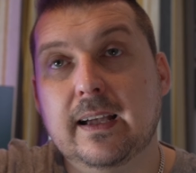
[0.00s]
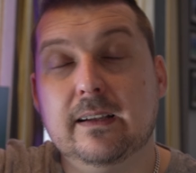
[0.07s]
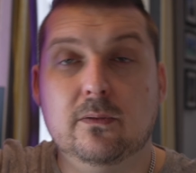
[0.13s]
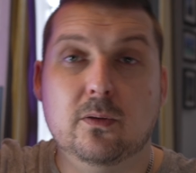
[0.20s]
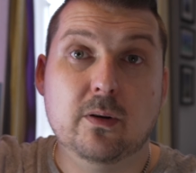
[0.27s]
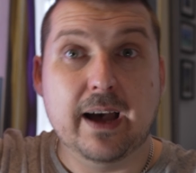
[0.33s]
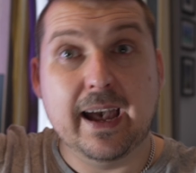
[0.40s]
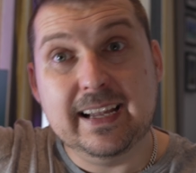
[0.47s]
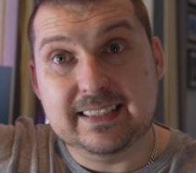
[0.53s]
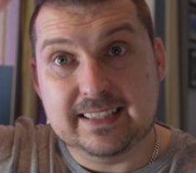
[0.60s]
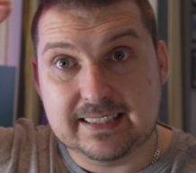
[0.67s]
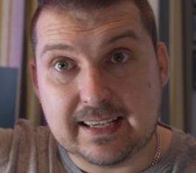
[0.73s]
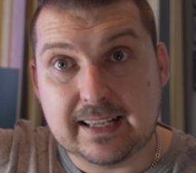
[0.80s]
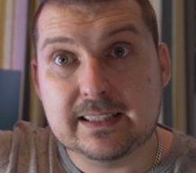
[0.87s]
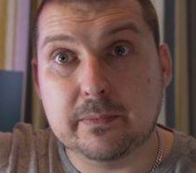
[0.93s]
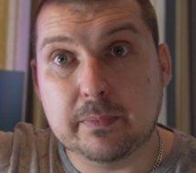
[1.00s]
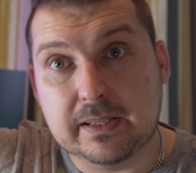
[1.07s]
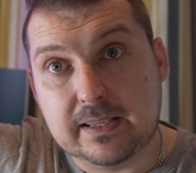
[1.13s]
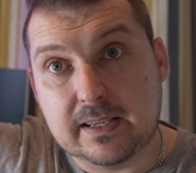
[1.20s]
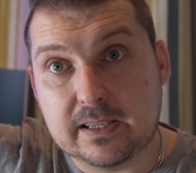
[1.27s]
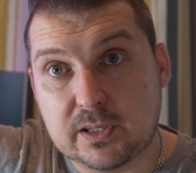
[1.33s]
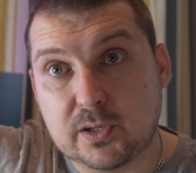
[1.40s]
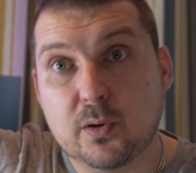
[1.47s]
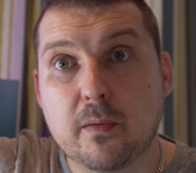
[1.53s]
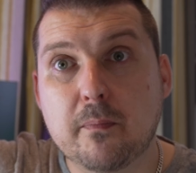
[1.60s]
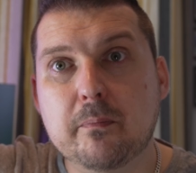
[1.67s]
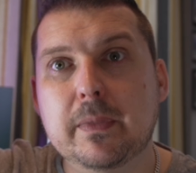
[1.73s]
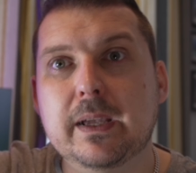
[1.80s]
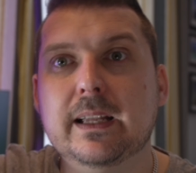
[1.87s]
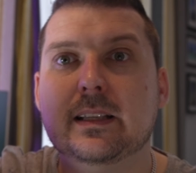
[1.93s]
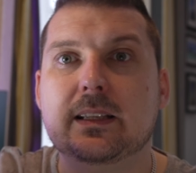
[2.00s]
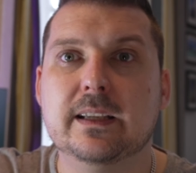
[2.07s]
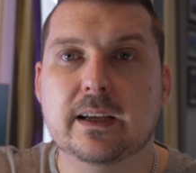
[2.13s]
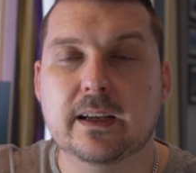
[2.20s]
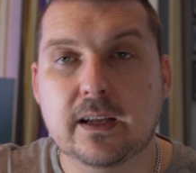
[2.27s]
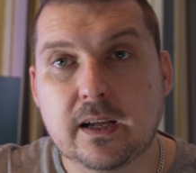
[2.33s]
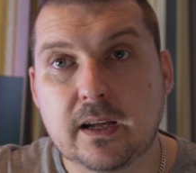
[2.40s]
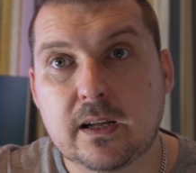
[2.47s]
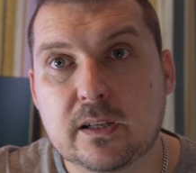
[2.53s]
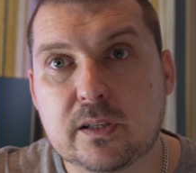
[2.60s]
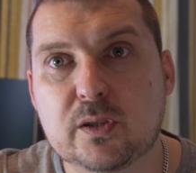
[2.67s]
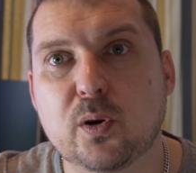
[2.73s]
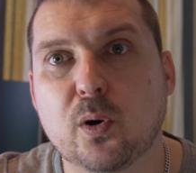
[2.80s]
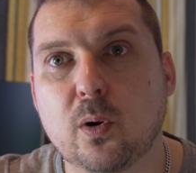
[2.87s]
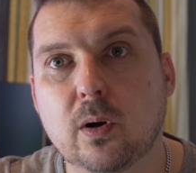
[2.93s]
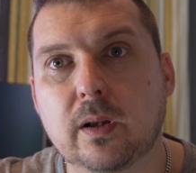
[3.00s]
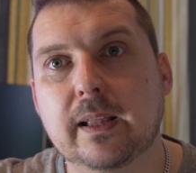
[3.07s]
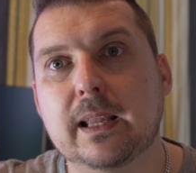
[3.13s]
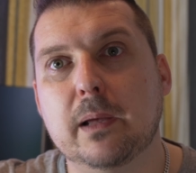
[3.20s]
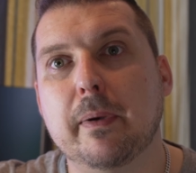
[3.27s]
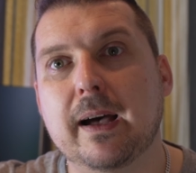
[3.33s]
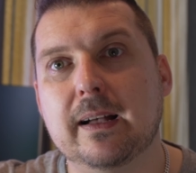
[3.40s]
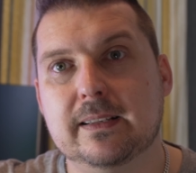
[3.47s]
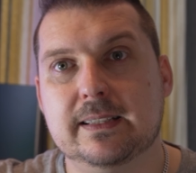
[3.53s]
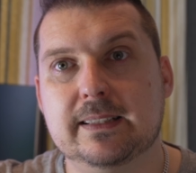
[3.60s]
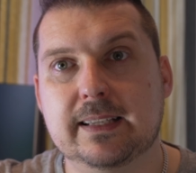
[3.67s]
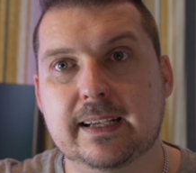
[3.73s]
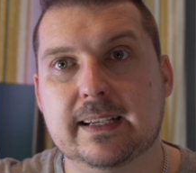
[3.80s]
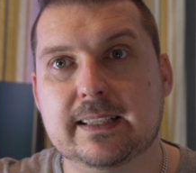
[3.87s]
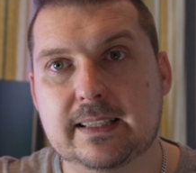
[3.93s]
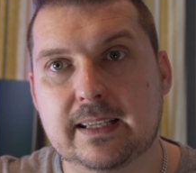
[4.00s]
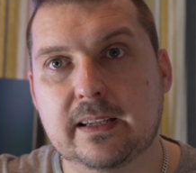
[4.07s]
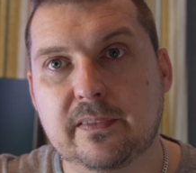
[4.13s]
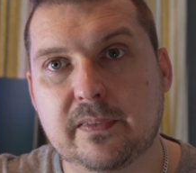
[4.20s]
or 80 centimeters to a meter tall, and about 50,